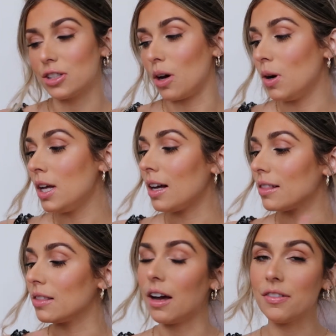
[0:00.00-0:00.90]
So
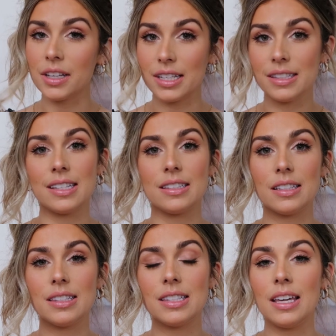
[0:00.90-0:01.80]
love the
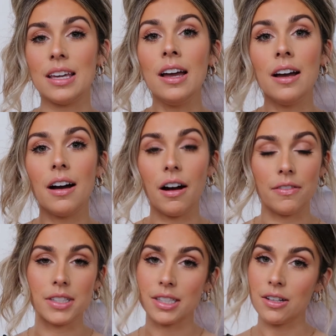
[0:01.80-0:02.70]
consistency
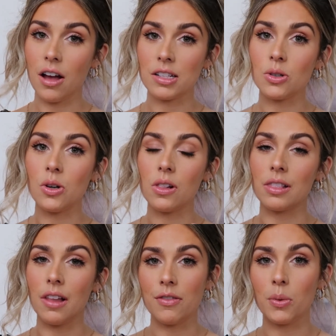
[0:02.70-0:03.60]
of this nozzle,
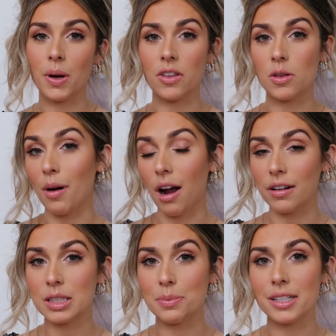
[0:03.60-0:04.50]
love the way that the
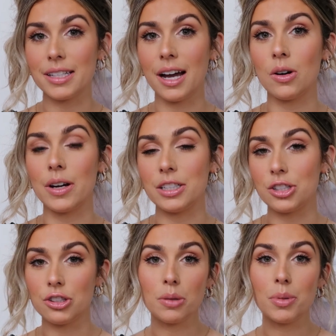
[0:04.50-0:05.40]
product sprays out and
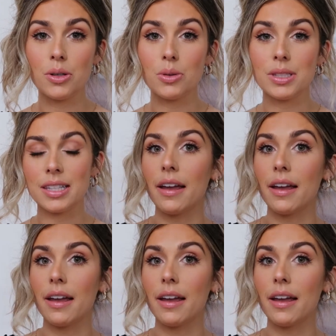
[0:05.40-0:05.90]
distributes,